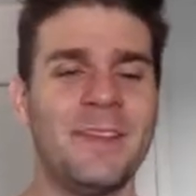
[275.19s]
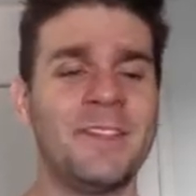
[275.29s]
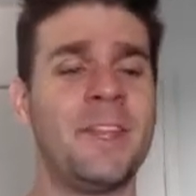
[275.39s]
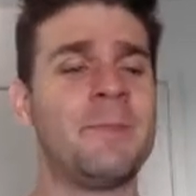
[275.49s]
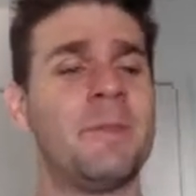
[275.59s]

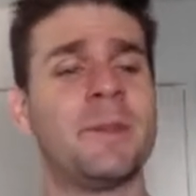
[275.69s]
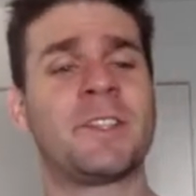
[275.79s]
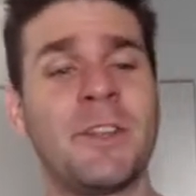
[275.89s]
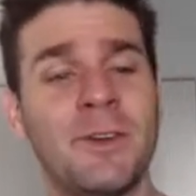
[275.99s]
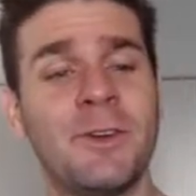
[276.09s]
Step number
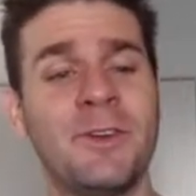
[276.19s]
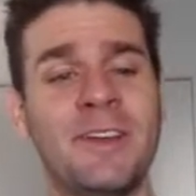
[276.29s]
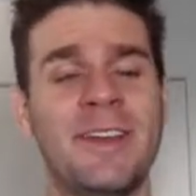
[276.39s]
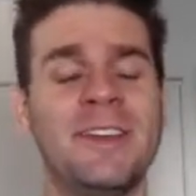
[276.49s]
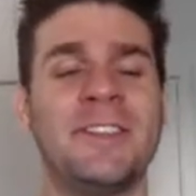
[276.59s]

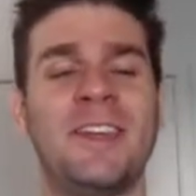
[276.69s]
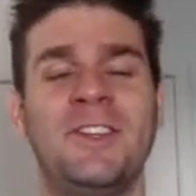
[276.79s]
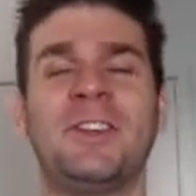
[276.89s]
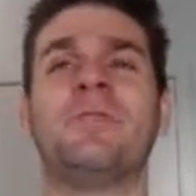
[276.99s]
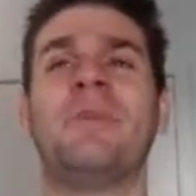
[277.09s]
2 is
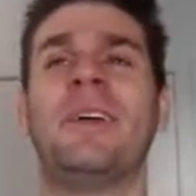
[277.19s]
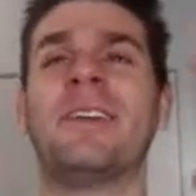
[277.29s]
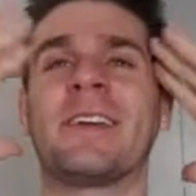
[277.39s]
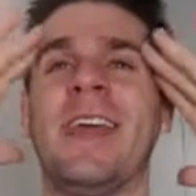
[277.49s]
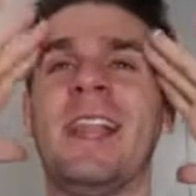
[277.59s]
that you can be
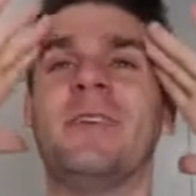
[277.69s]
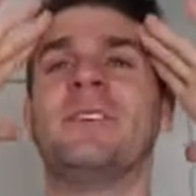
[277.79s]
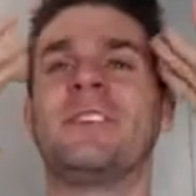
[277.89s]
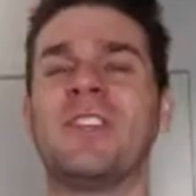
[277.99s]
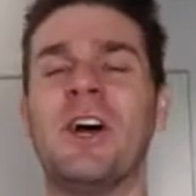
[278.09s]
in a
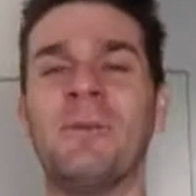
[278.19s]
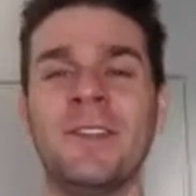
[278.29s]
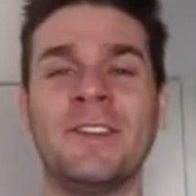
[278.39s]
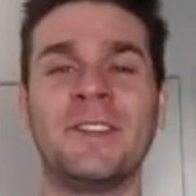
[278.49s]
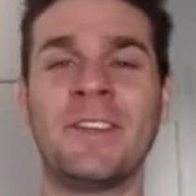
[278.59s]
calorie
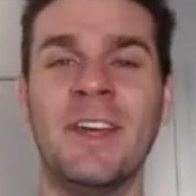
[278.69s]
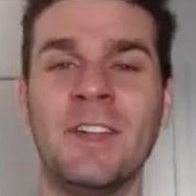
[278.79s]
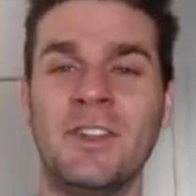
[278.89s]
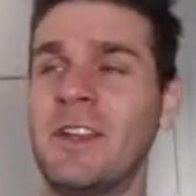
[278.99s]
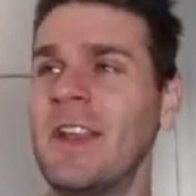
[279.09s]
surplus.
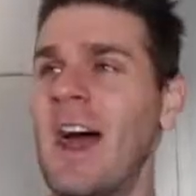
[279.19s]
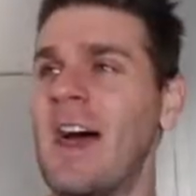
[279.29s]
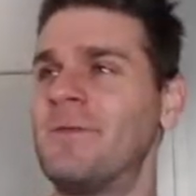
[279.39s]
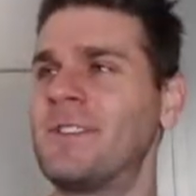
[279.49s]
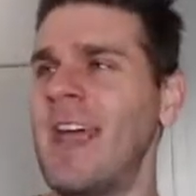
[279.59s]
You can
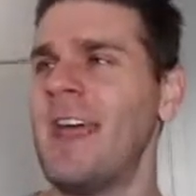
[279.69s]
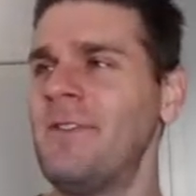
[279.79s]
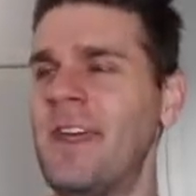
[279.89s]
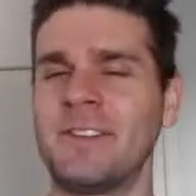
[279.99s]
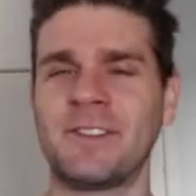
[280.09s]
have
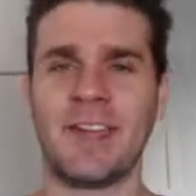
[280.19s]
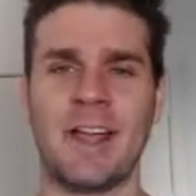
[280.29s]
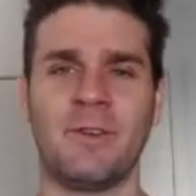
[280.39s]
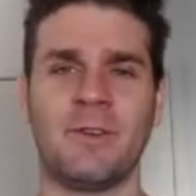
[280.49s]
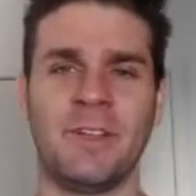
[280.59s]
10,000
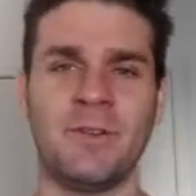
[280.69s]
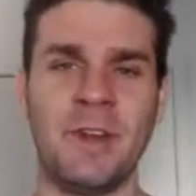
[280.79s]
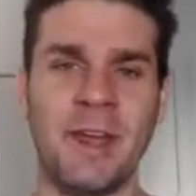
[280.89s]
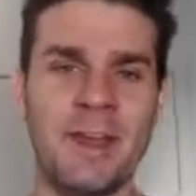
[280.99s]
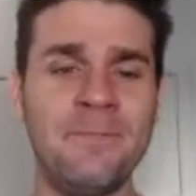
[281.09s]
calories
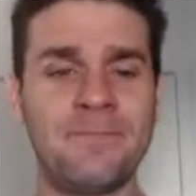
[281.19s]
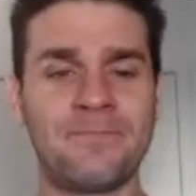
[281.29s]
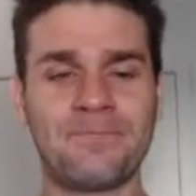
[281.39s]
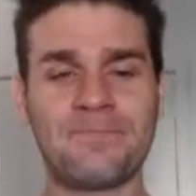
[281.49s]
every day,